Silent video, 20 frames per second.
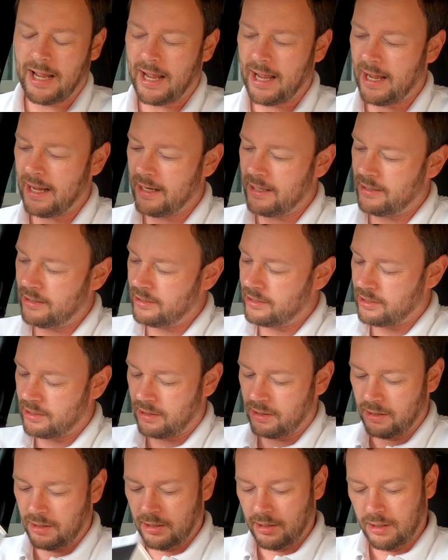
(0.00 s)
And
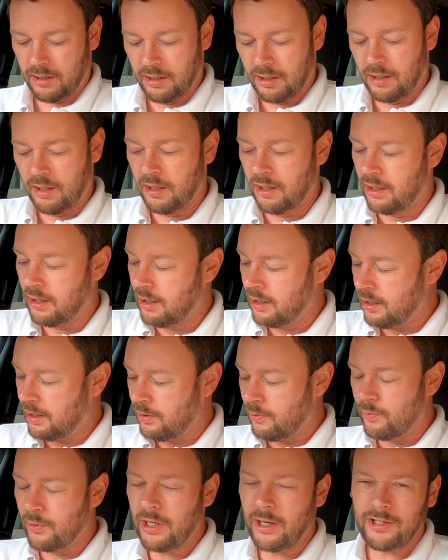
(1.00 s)

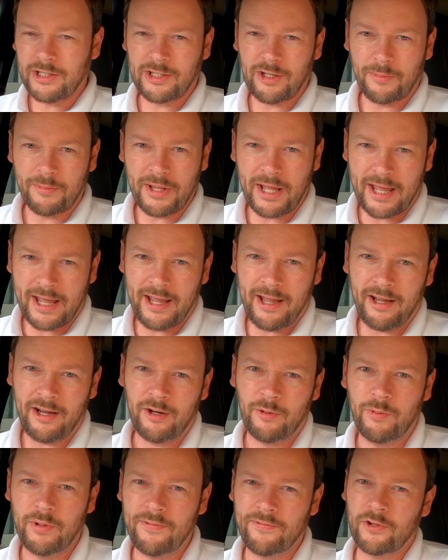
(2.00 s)
we don't stop there.
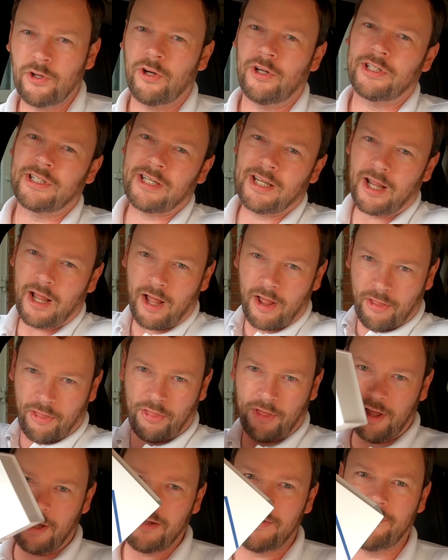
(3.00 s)
We've got a
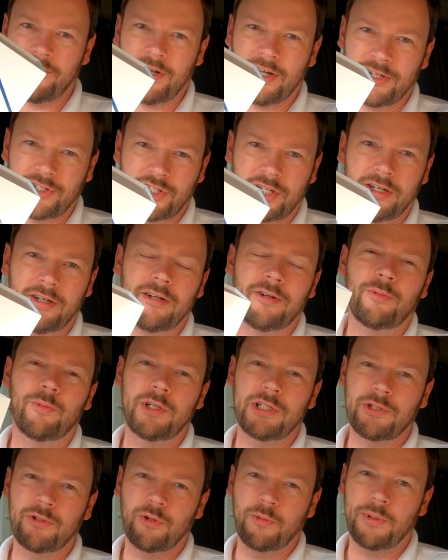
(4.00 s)
third version,
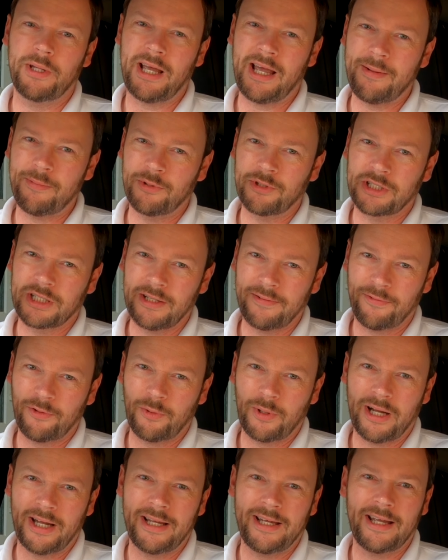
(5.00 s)
which we'll be able to give
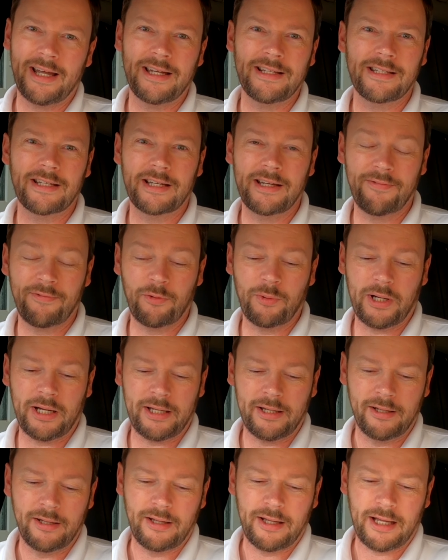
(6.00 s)
away as a
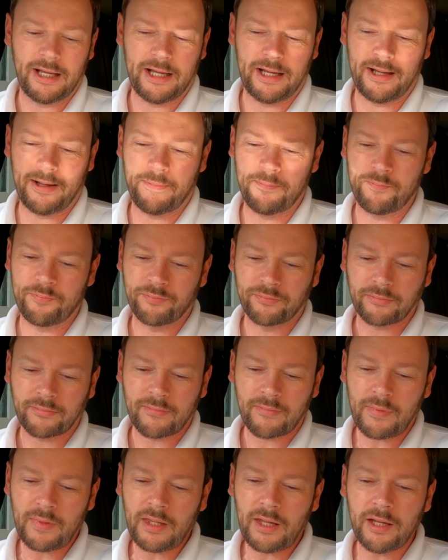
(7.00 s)
giveaway um,
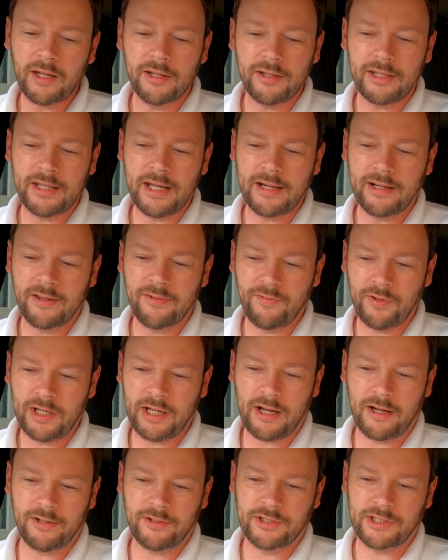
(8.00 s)
at the end of the
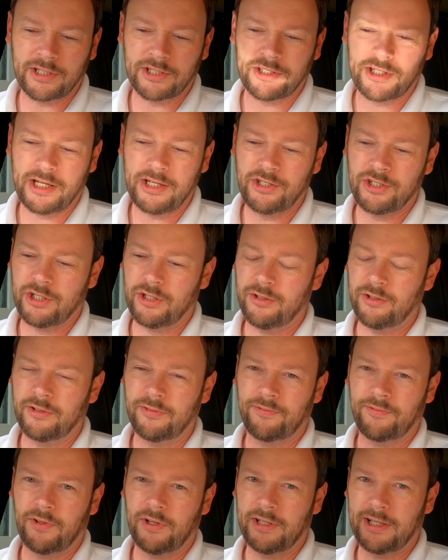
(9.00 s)
video. So stay tuned to
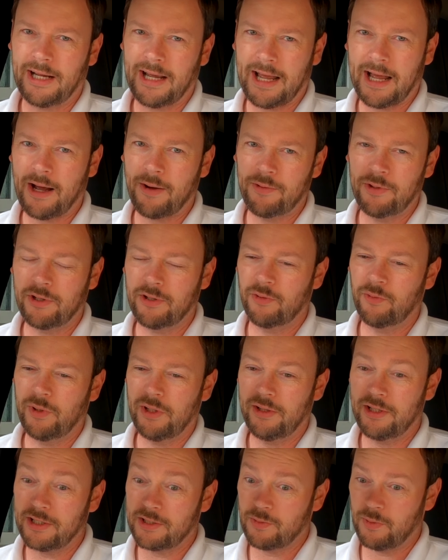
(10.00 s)
find out how you can
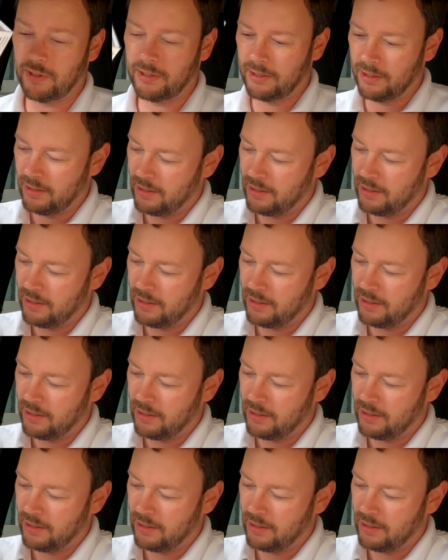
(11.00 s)
win this one.